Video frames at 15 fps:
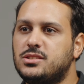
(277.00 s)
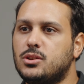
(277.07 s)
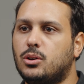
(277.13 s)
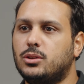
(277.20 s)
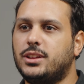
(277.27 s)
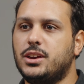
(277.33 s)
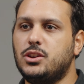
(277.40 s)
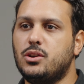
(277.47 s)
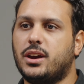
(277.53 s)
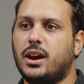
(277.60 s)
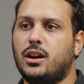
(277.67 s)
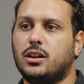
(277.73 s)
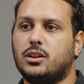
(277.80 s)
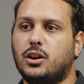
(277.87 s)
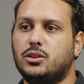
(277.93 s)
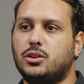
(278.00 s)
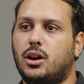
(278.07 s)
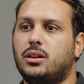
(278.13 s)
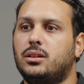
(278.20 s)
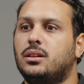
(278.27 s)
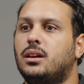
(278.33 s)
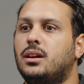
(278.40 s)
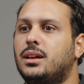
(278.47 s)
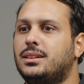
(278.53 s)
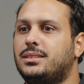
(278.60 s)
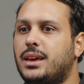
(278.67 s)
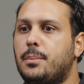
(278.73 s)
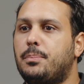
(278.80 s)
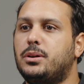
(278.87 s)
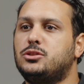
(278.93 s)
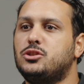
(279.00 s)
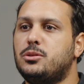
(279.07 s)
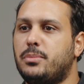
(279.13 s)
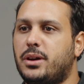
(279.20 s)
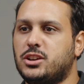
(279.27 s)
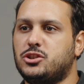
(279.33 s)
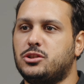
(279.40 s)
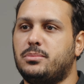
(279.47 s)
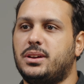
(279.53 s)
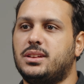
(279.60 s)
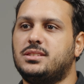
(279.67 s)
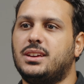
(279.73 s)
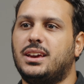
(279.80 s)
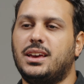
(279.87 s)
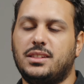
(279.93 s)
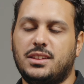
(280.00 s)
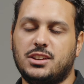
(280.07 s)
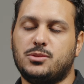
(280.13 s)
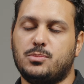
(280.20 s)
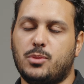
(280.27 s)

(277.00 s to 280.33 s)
note that you cannot conduct temperature measurements in this